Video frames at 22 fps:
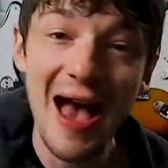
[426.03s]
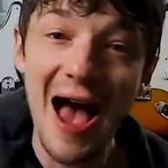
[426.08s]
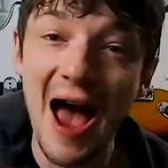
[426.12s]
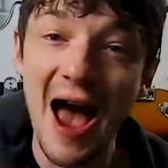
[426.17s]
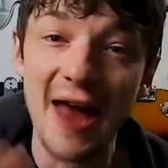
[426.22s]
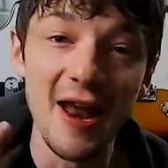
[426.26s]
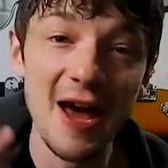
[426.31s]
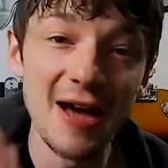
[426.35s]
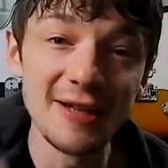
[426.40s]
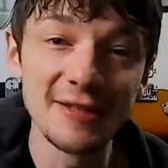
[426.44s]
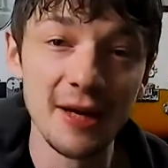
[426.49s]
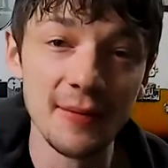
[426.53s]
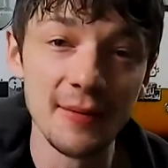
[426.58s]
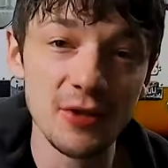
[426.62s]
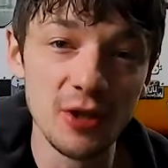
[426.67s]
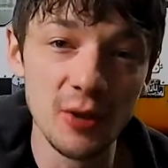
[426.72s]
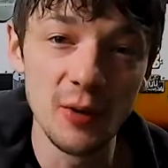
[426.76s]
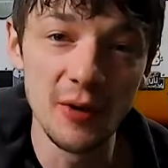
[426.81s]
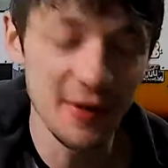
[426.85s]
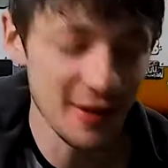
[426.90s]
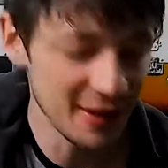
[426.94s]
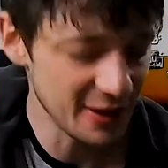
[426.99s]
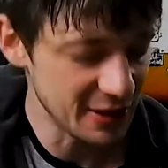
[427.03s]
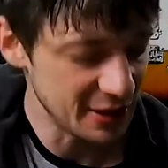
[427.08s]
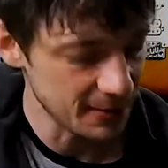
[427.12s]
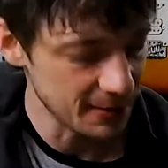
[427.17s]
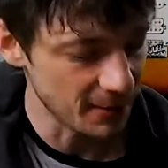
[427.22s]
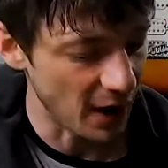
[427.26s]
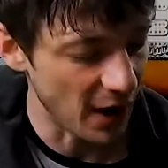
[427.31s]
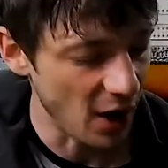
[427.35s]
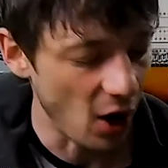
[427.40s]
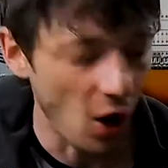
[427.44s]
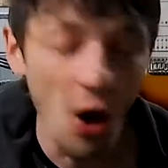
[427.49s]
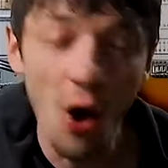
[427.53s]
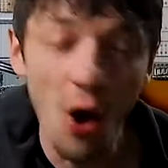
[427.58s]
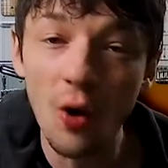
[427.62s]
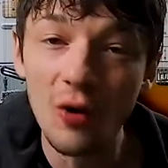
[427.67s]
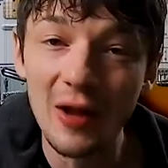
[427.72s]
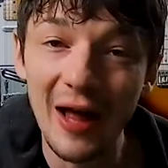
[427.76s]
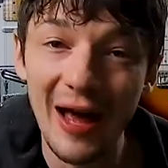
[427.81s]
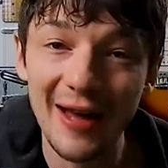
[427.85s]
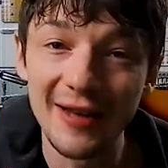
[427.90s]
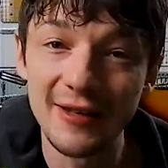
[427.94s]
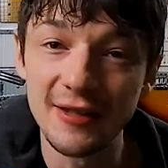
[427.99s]
And as I'm doing this, my whole
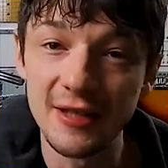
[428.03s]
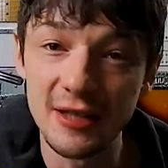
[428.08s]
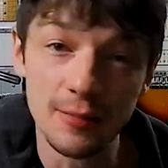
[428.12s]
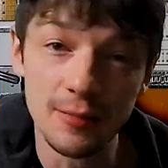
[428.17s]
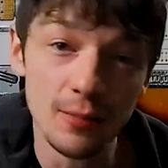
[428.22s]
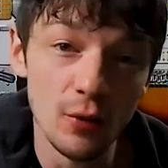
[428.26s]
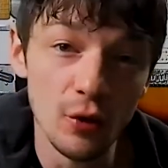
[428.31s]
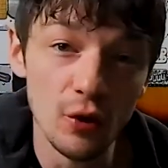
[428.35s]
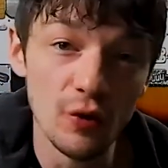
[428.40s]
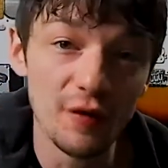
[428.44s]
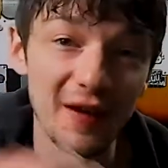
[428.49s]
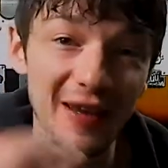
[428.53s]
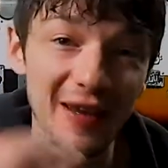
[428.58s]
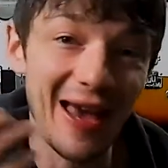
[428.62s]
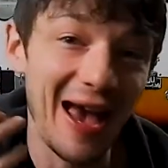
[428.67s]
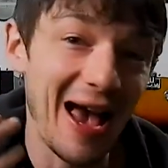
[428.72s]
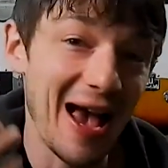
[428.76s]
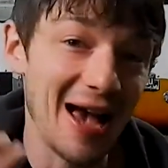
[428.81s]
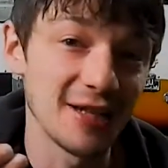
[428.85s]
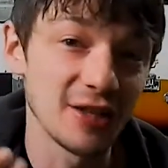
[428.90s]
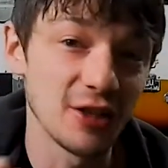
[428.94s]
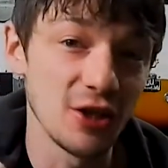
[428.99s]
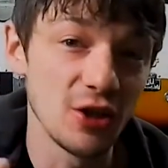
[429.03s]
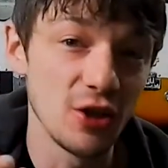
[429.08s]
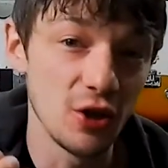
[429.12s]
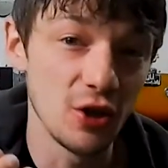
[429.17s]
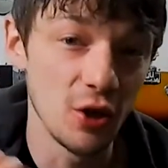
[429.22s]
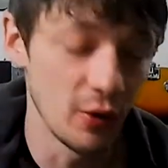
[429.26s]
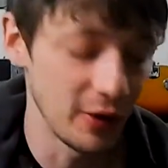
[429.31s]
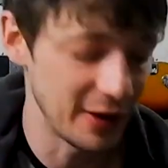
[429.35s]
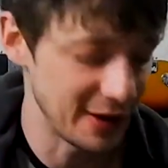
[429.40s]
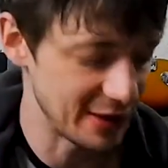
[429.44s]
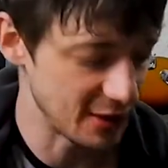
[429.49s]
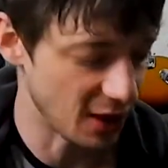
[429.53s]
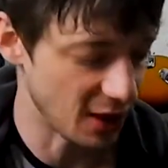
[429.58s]
hand is moving as a unit.